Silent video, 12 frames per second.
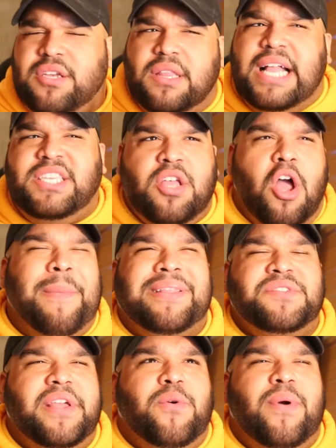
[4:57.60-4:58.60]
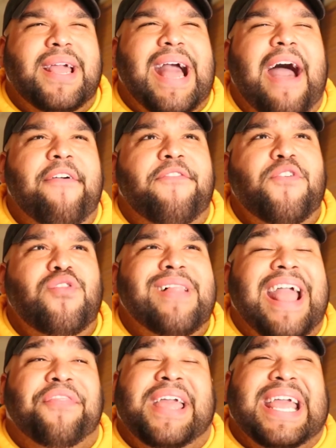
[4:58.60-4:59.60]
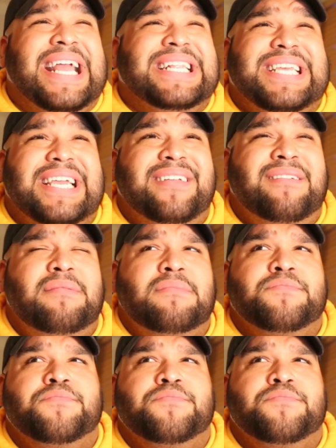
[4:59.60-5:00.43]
so let's talk about this really quick. I feel like the ending